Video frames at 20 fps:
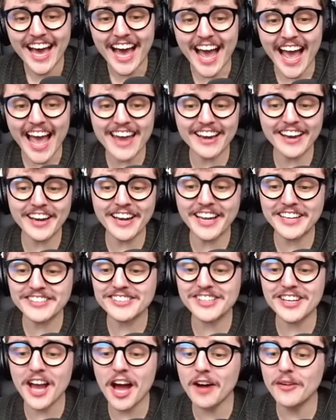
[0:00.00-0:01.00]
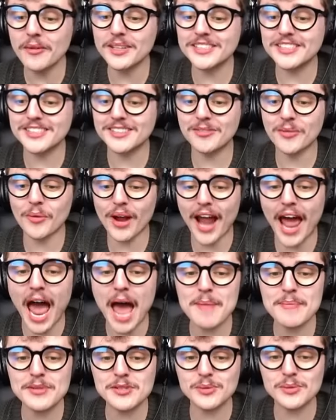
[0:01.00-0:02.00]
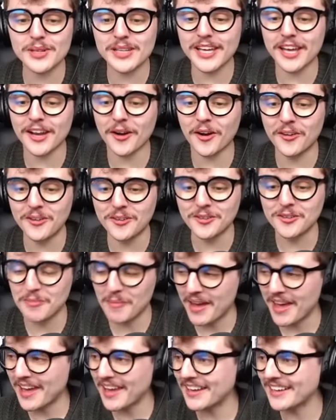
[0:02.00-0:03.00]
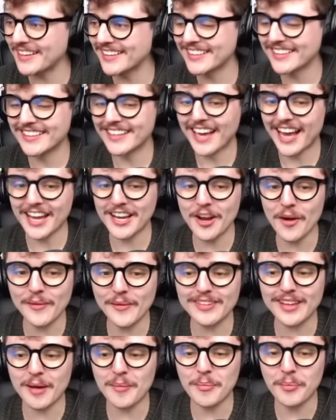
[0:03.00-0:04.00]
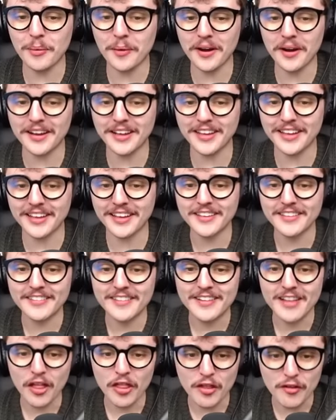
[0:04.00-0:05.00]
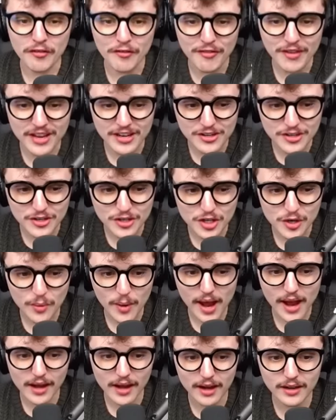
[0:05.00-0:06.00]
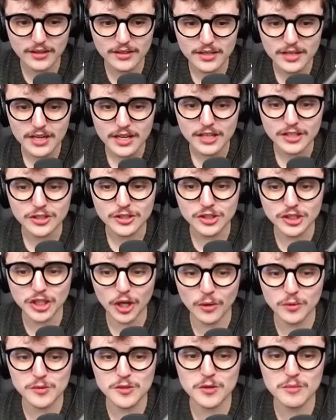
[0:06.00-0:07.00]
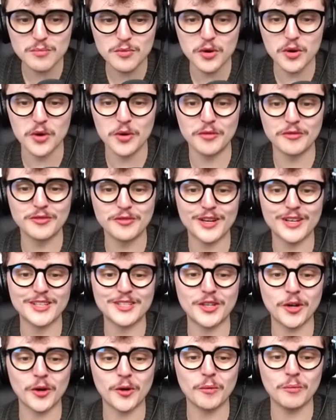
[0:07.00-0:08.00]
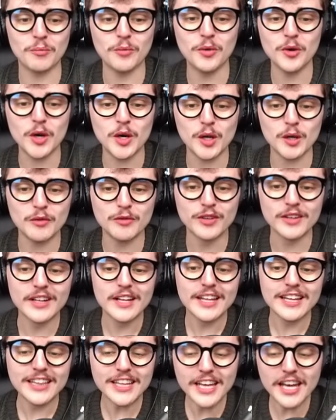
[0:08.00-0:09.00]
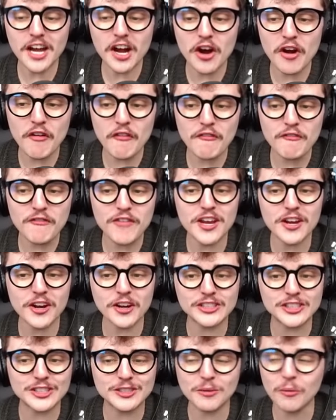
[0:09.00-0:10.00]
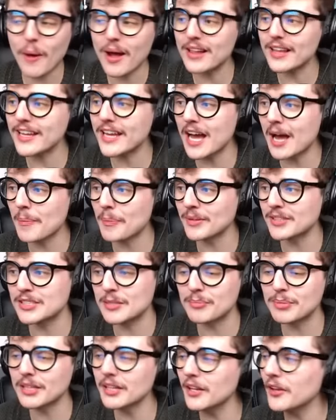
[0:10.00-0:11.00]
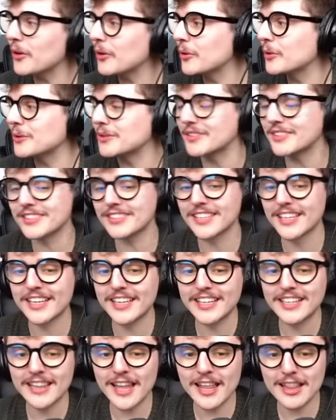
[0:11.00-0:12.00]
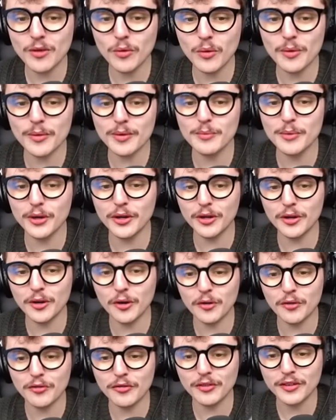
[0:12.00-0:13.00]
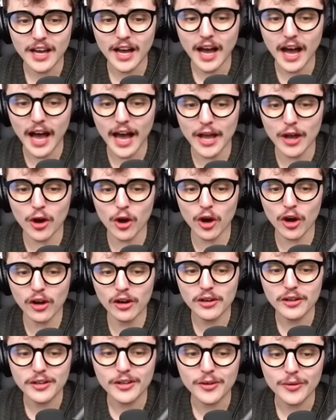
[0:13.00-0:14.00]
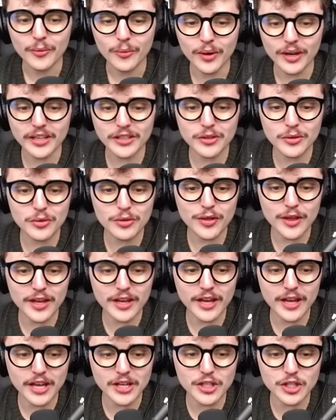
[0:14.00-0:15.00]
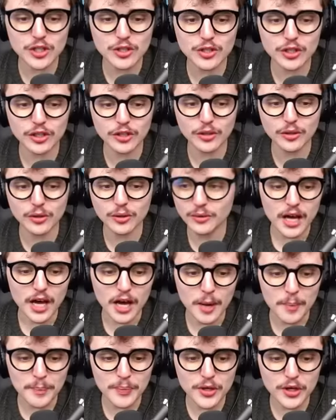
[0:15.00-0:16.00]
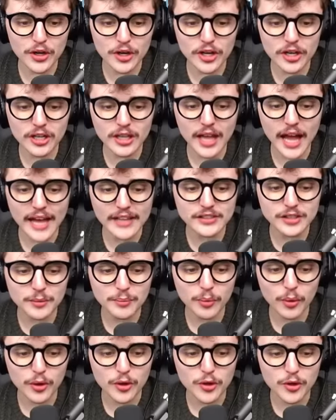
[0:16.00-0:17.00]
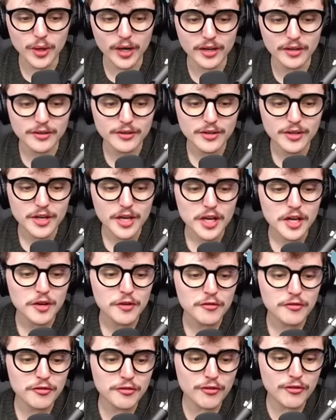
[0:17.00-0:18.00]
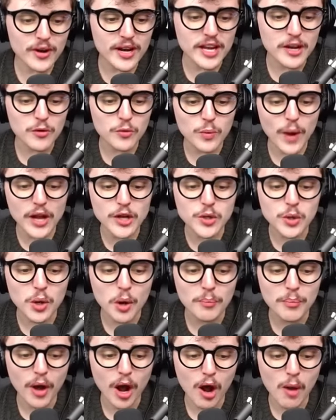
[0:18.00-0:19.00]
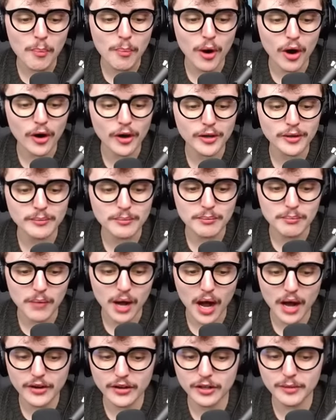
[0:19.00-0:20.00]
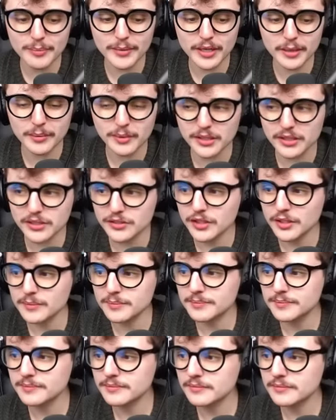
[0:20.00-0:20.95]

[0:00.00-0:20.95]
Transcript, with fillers: I don't need to know what's, what happens when you get old, man. I know it's not pretty. The feet swelled. Don't move, don't move. Leah, her feet are swelling up into balloons. Let the woman move. Hi, oh. What do you think I should do? A pure classic portrait. Free retro pop art. Modern minimalism.